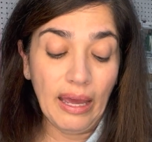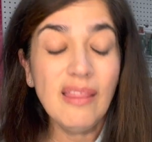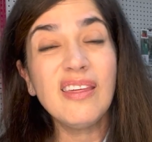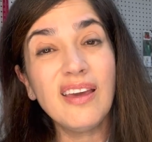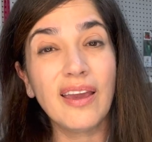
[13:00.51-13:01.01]
I
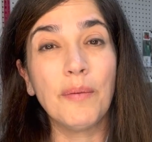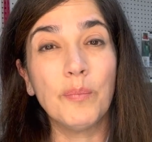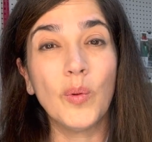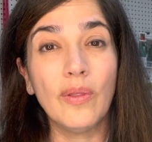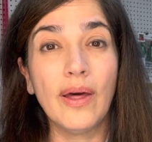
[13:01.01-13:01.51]
think I can
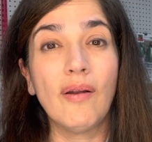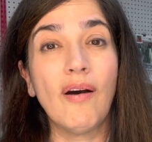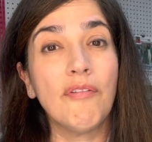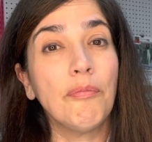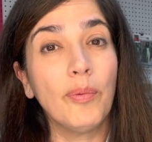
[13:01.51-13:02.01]
pull that
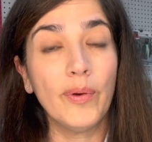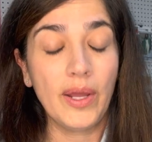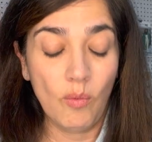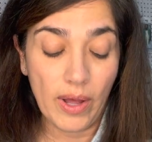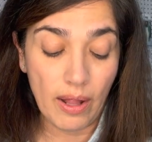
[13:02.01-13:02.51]
off
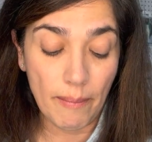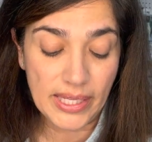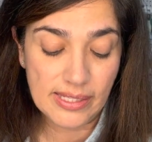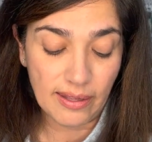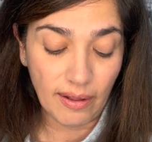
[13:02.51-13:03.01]
pretty well
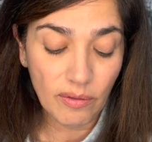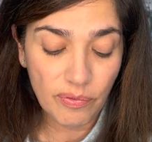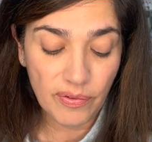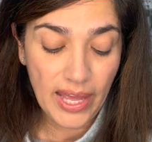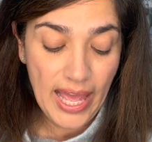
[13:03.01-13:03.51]

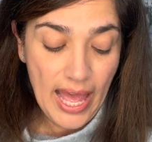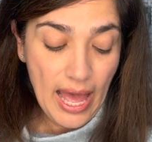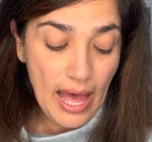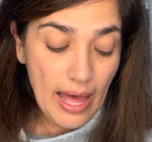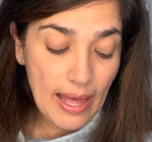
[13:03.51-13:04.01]
myself.
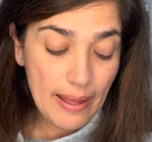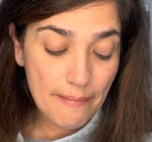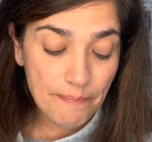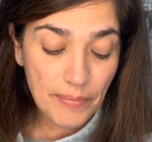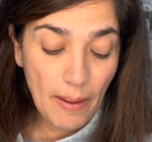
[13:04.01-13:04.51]

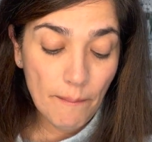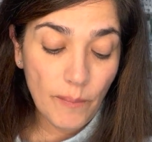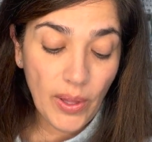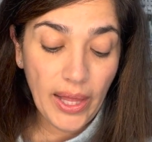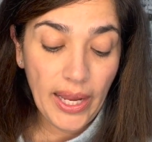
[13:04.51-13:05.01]

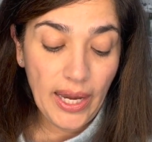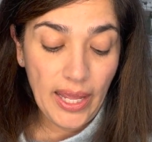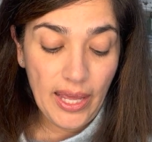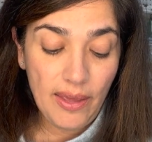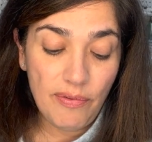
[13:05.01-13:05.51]
But
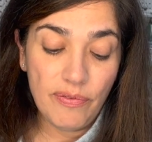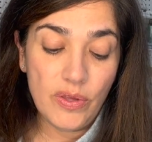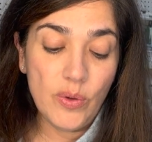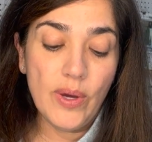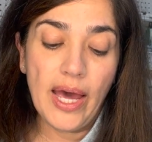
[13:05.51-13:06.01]
if
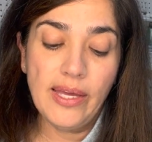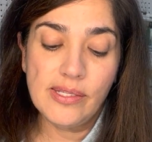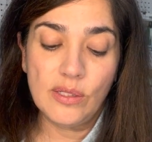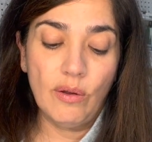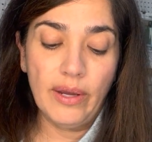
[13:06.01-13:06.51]
you
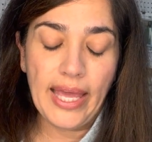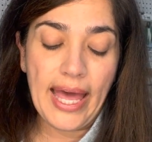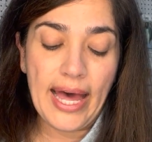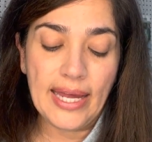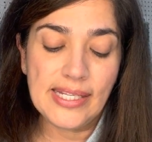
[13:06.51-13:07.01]
guys look
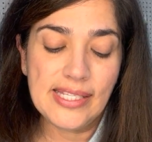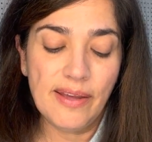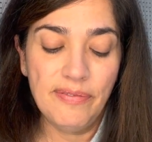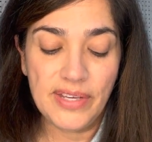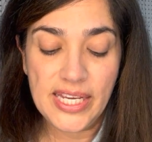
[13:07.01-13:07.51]
at
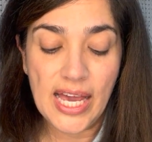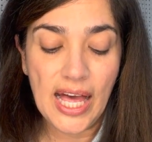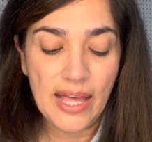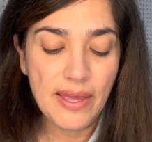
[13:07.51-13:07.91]
Safiya,